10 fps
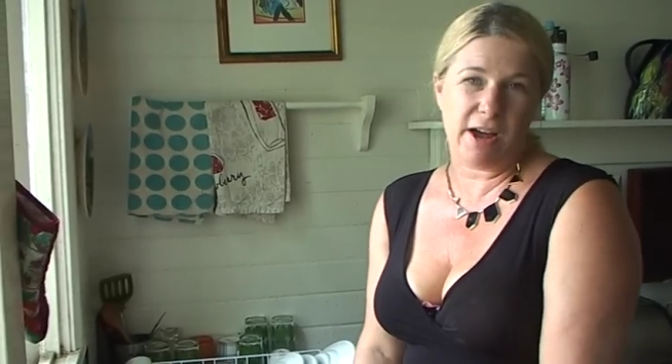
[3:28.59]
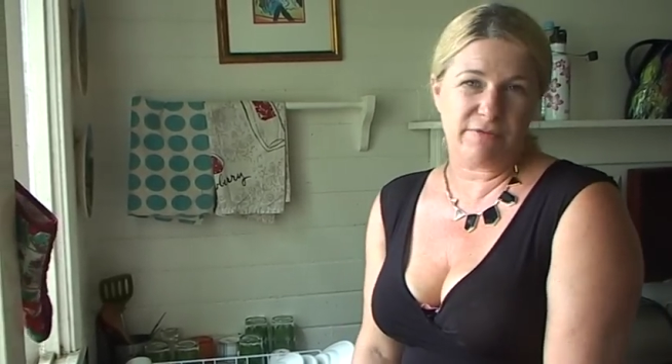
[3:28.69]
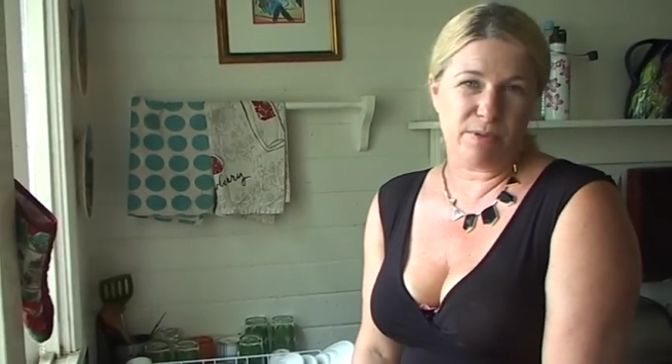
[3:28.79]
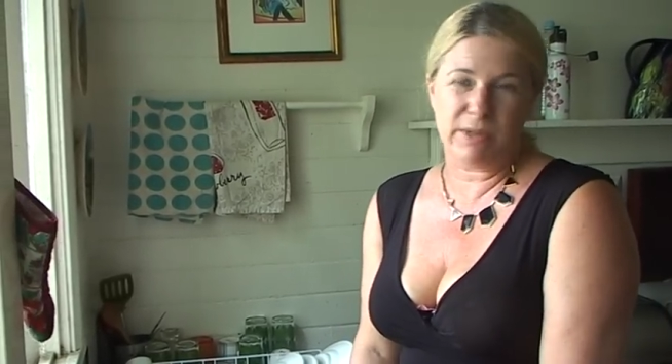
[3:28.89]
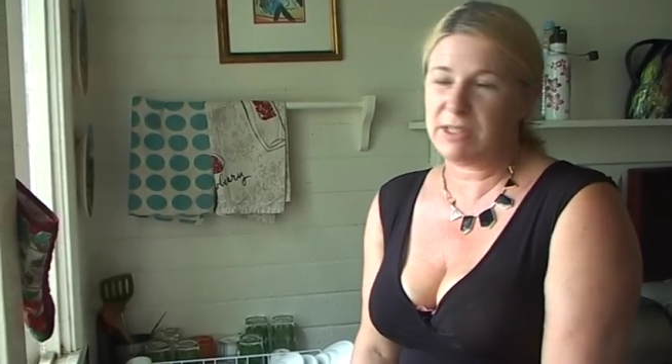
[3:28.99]

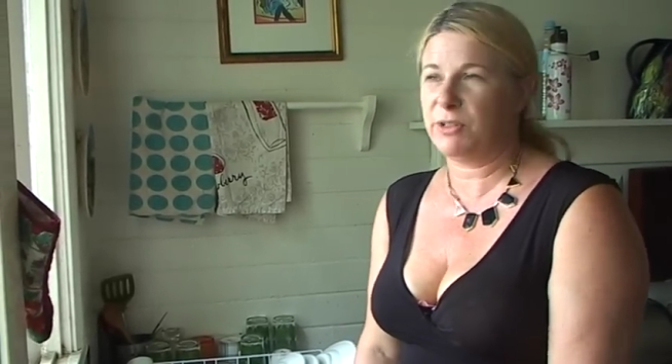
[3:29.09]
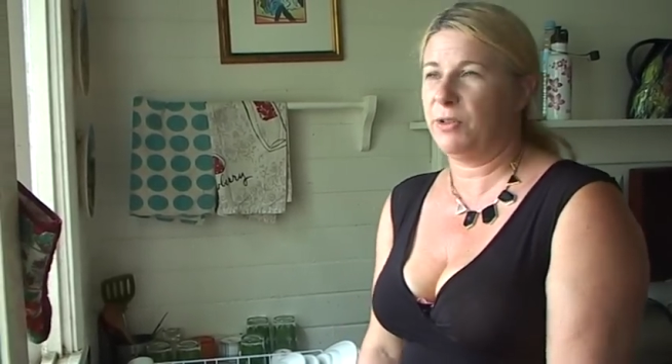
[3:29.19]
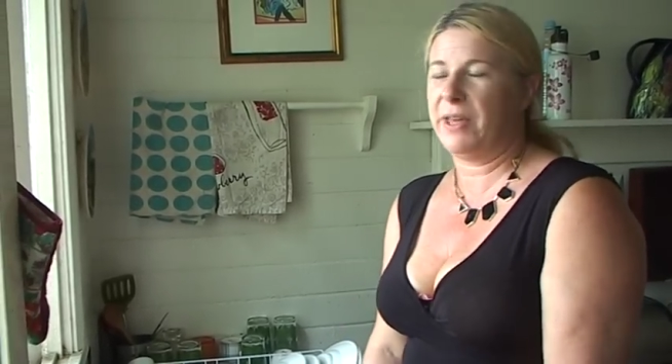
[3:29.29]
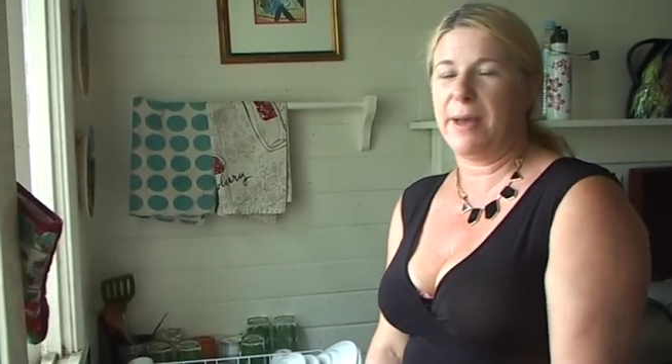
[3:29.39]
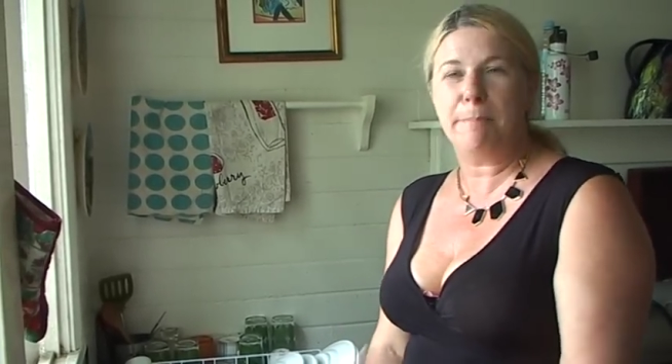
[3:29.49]
cut from were
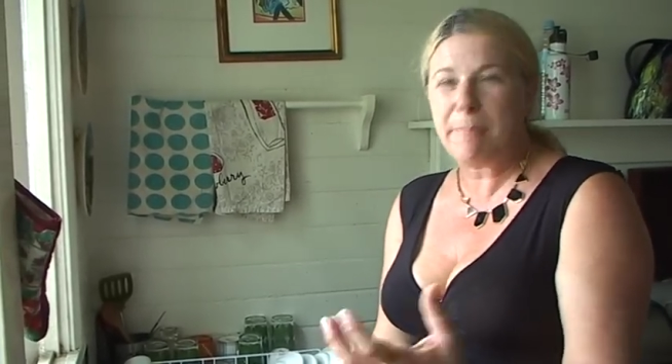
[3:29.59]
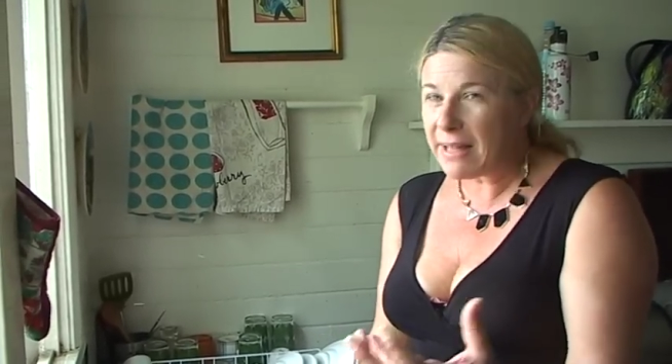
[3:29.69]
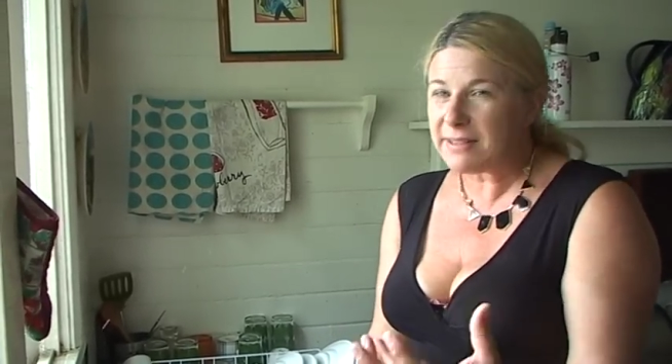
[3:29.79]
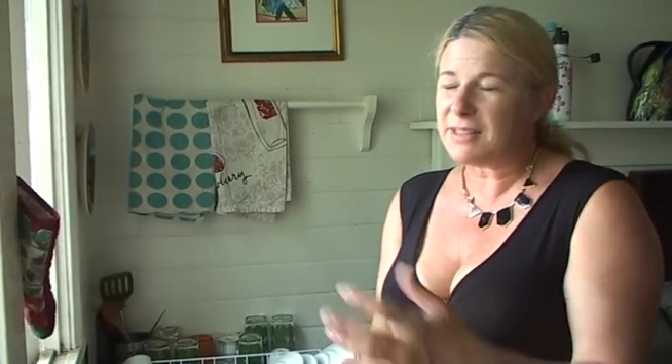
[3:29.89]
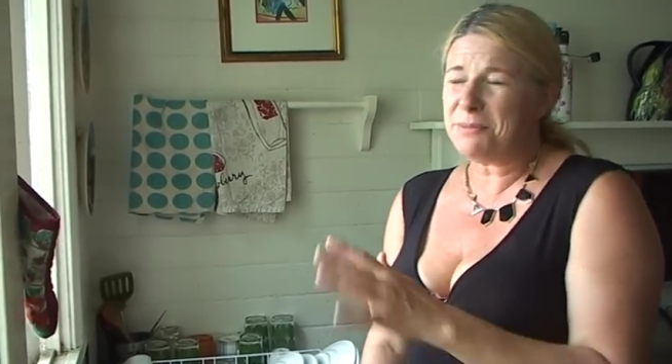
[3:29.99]
still there,
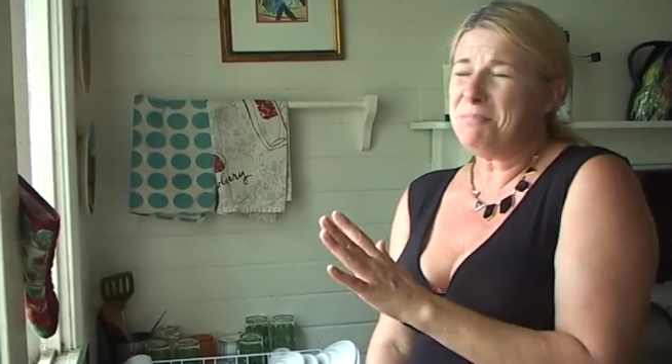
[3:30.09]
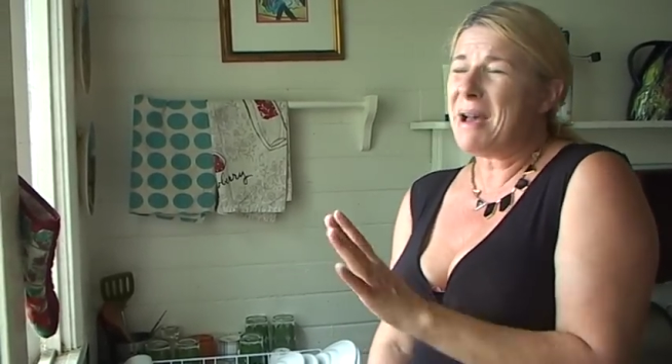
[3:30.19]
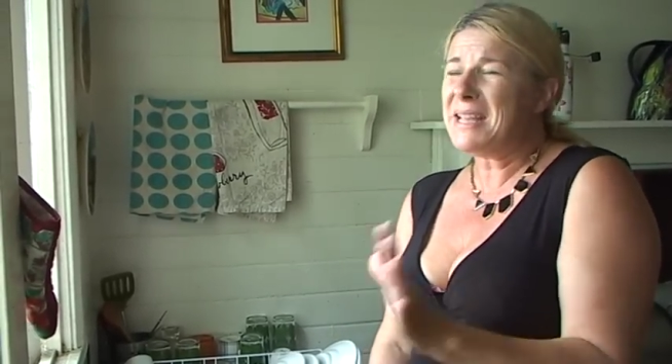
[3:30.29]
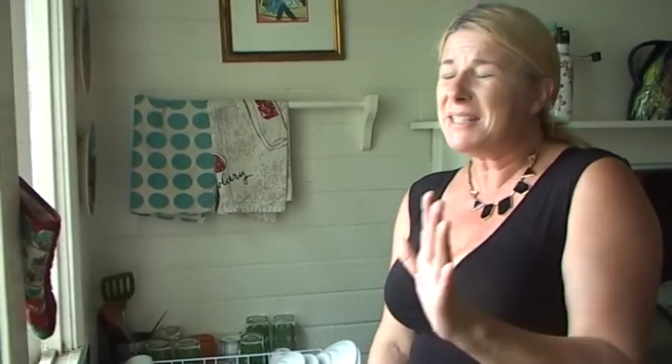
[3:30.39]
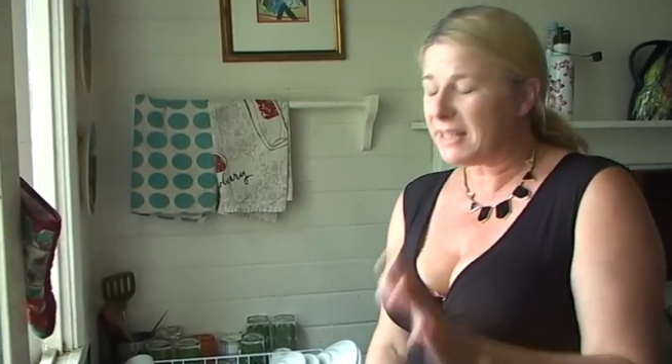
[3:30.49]
buttons,
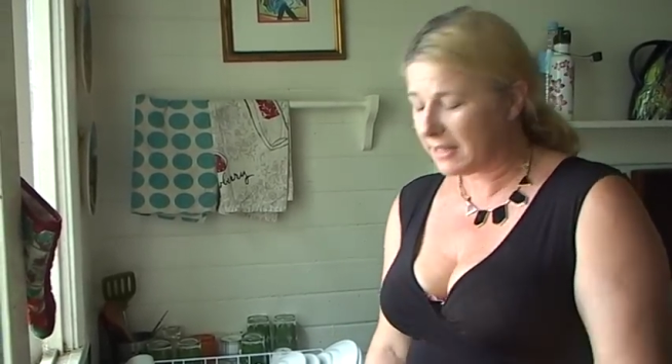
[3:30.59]
amazing.